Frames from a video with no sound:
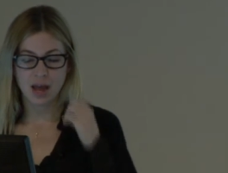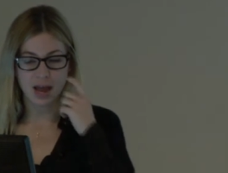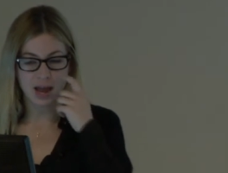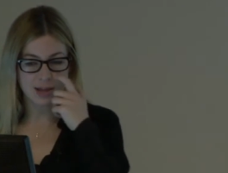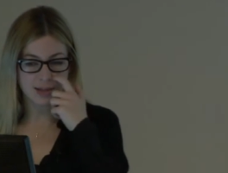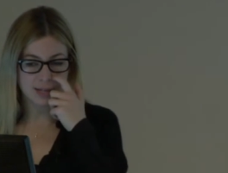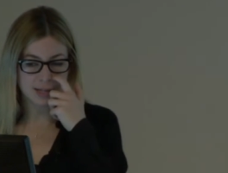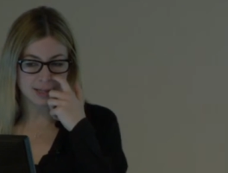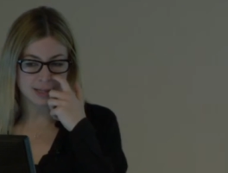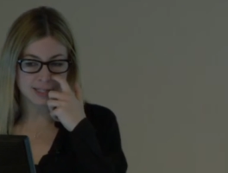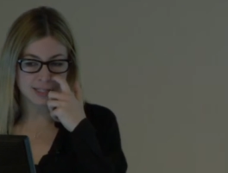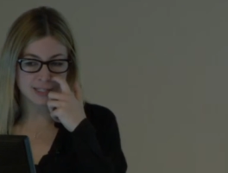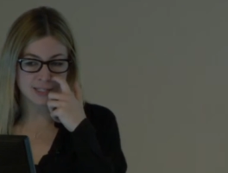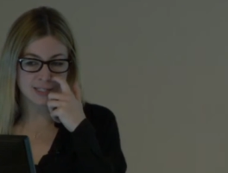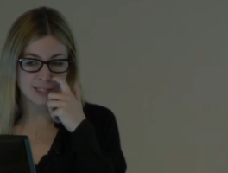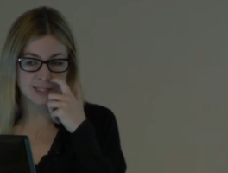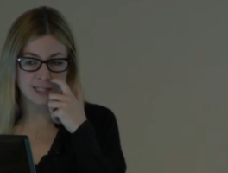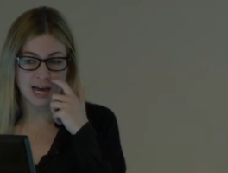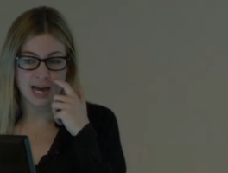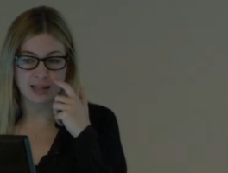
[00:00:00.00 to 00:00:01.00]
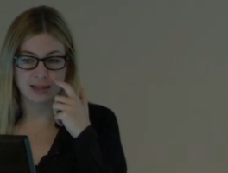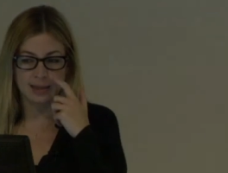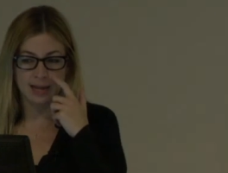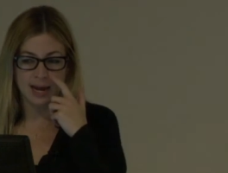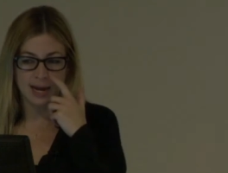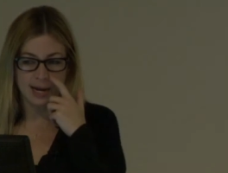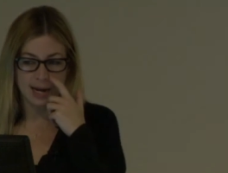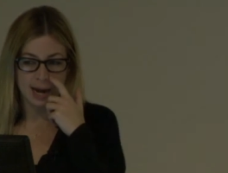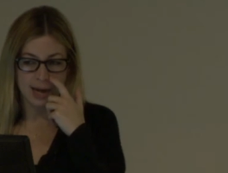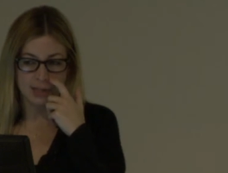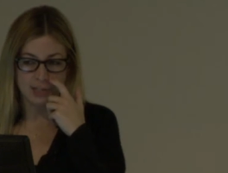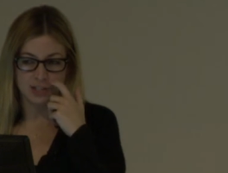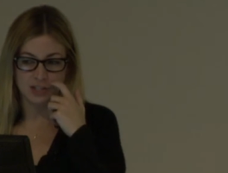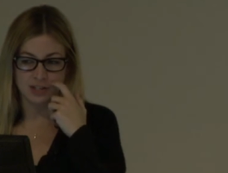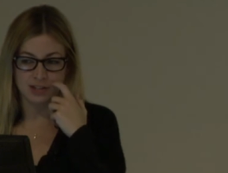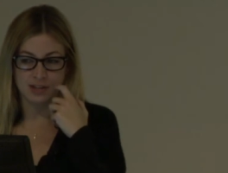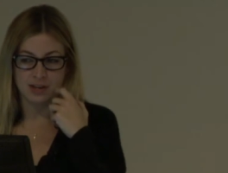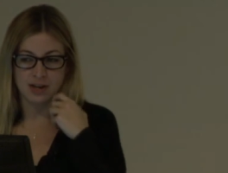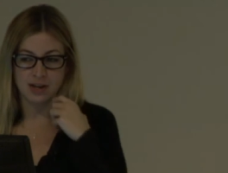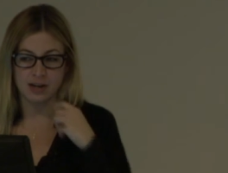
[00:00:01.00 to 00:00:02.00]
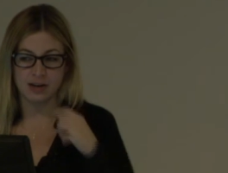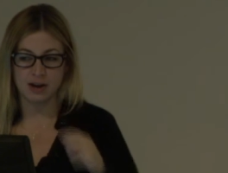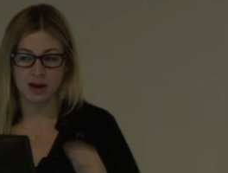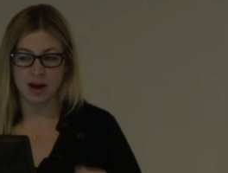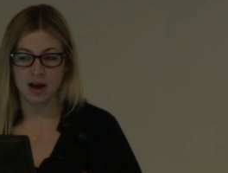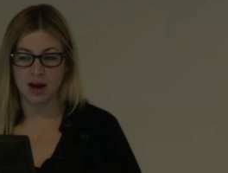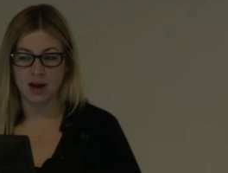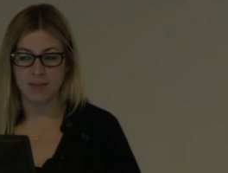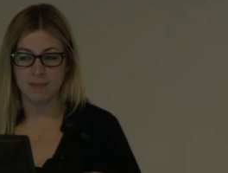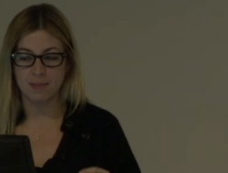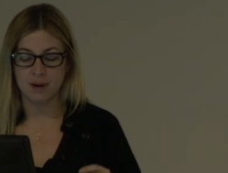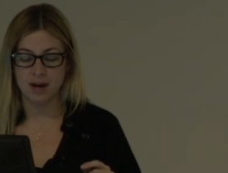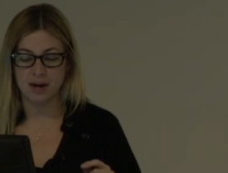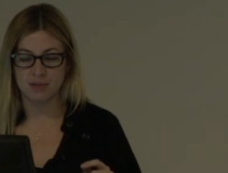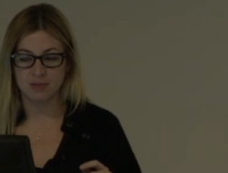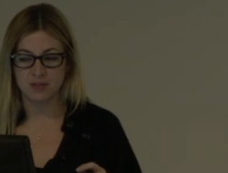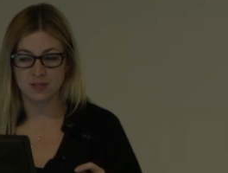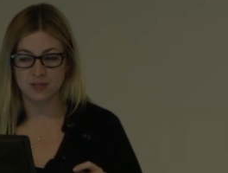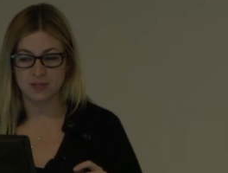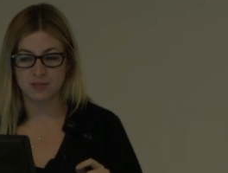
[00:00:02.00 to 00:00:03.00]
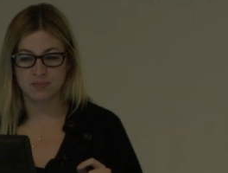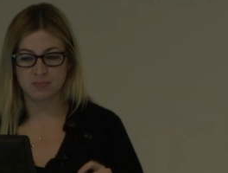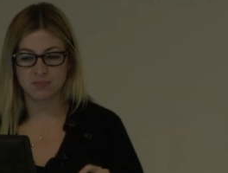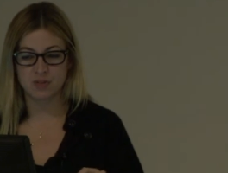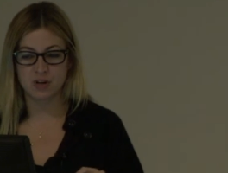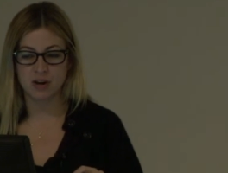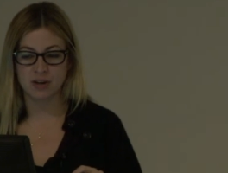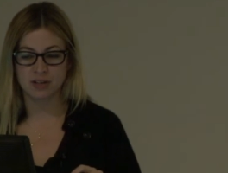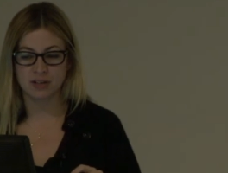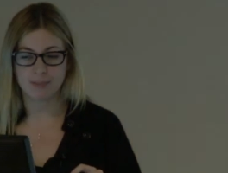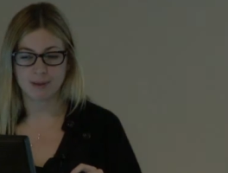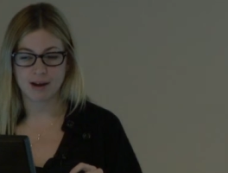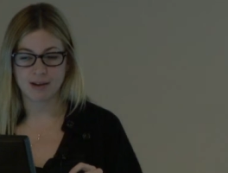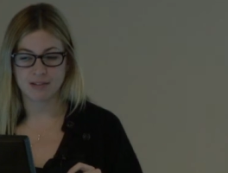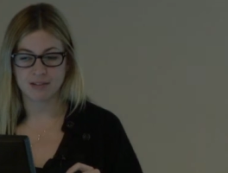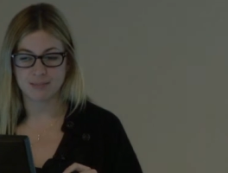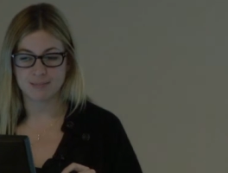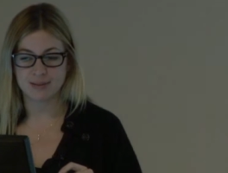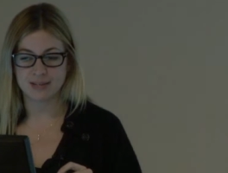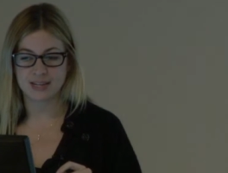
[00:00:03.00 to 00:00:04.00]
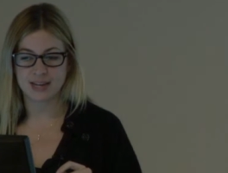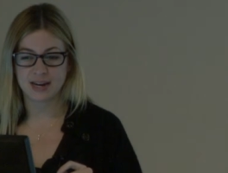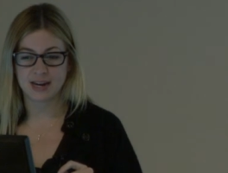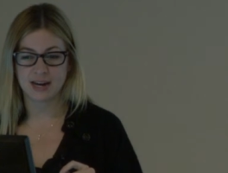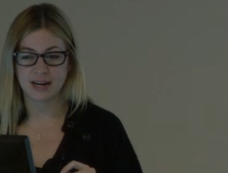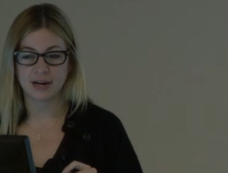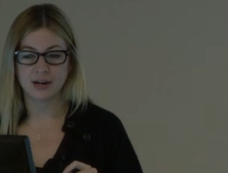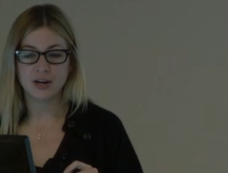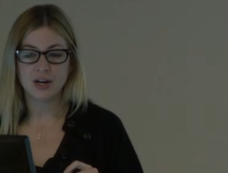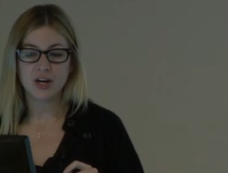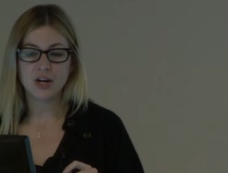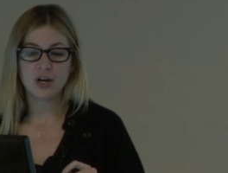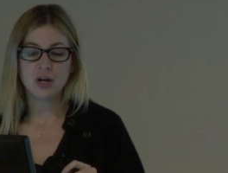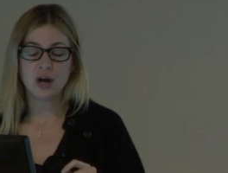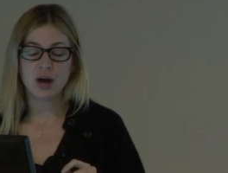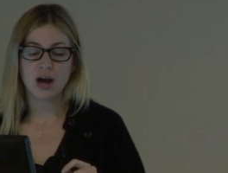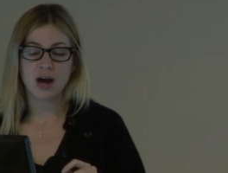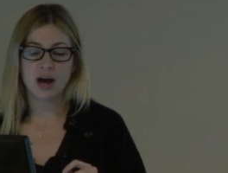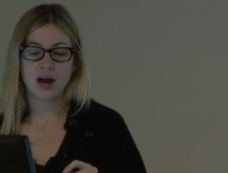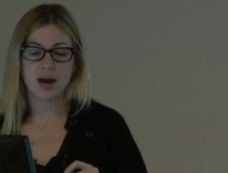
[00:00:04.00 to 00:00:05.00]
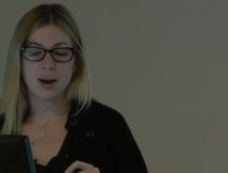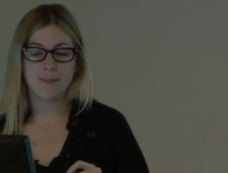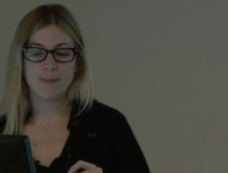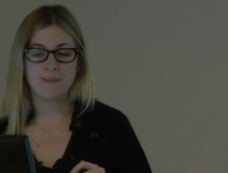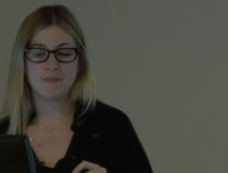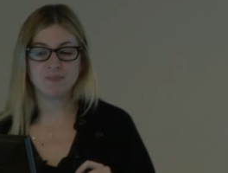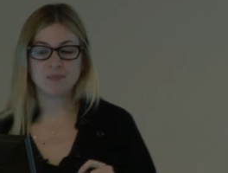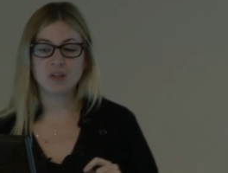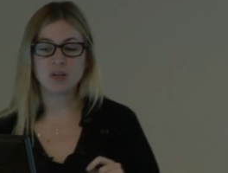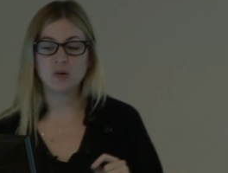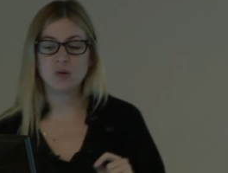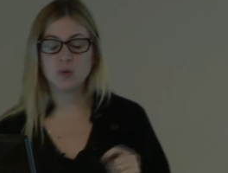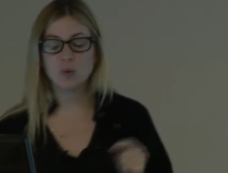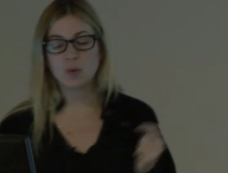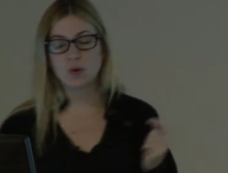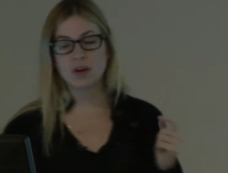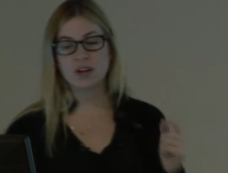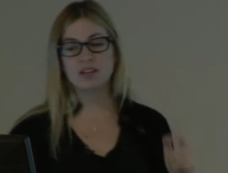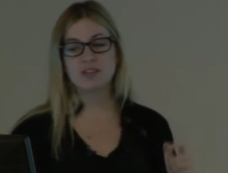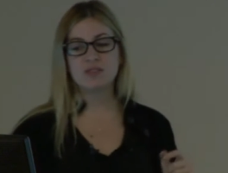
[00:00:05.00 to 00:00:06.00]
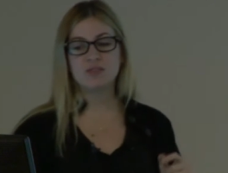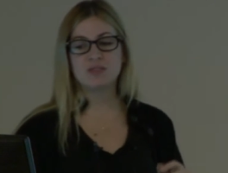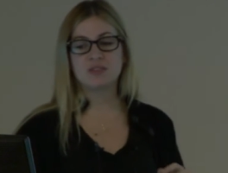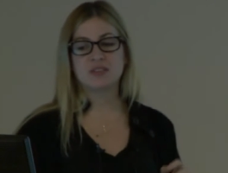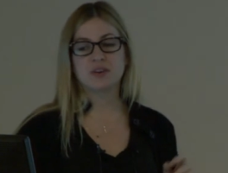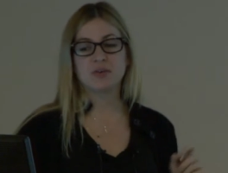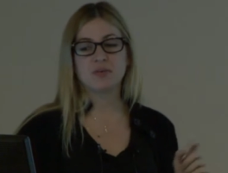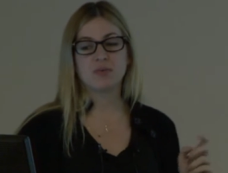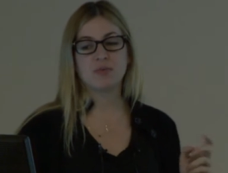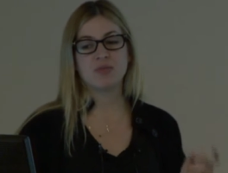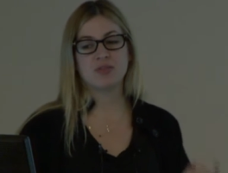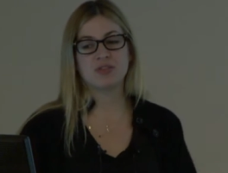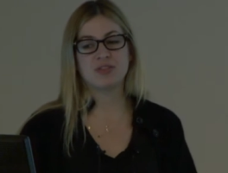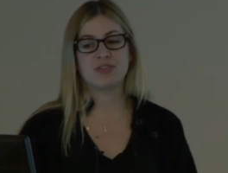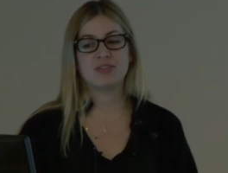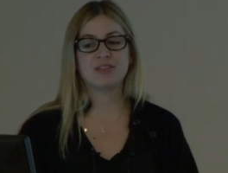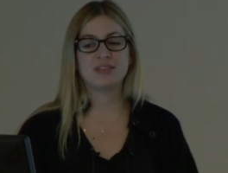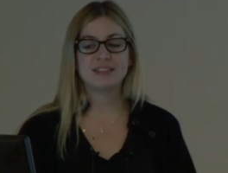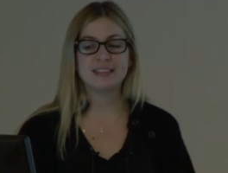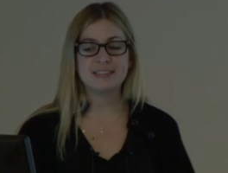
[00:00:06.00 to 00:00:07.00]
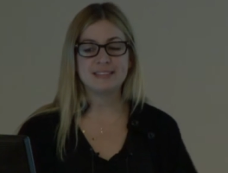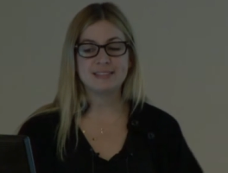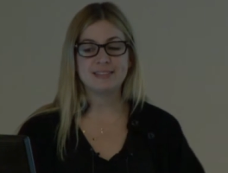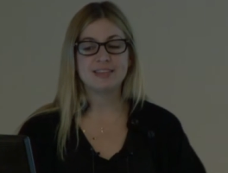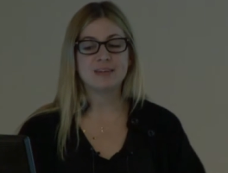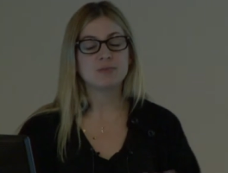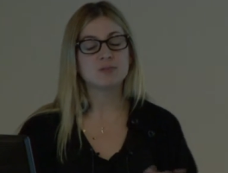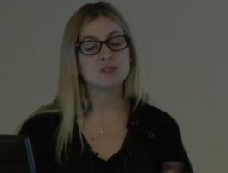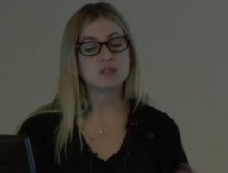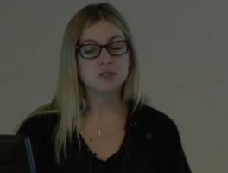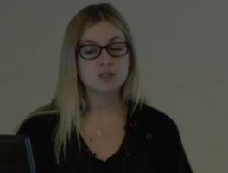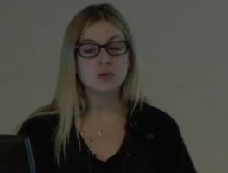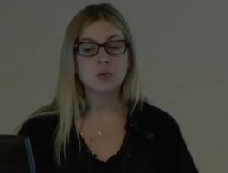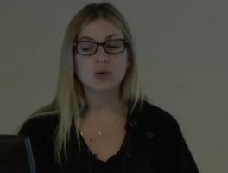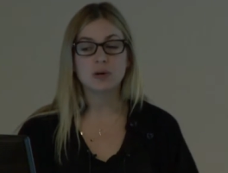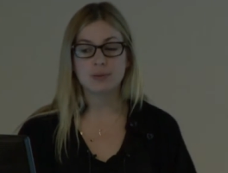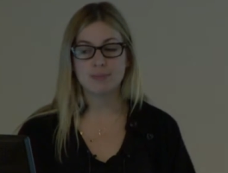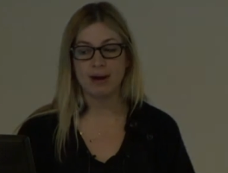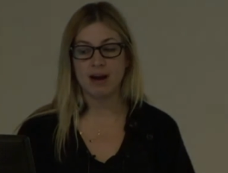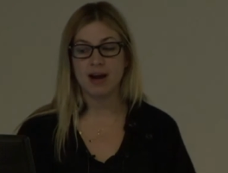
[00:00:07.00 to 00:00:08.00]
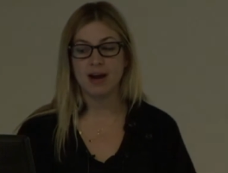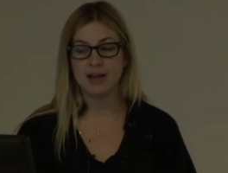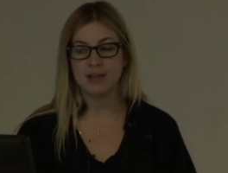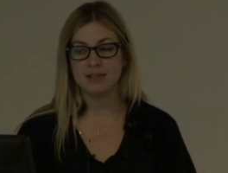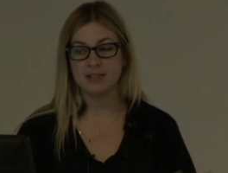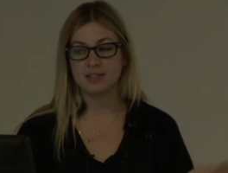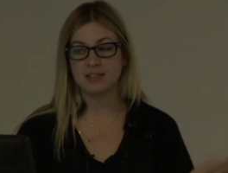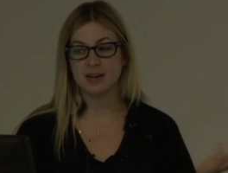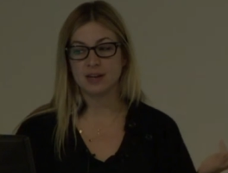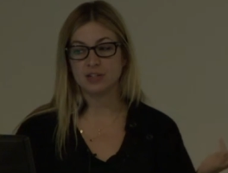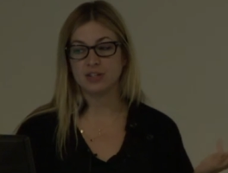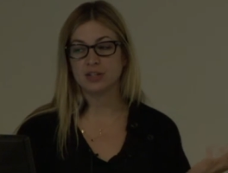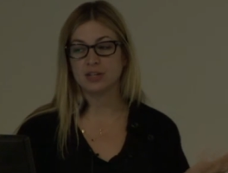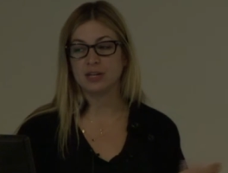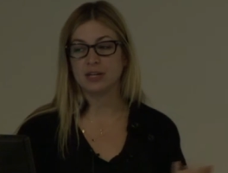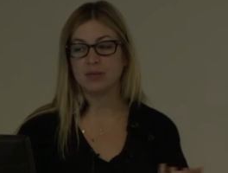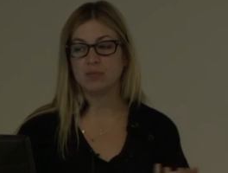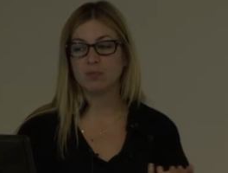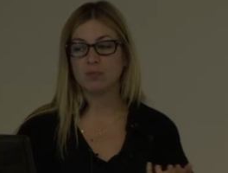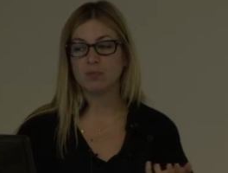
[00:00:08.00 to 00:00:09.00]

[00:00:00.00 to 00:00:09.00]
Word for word: And then this is that light, actually, that um, I was talking about in the beginning. Um, so th there was a story behind this actually.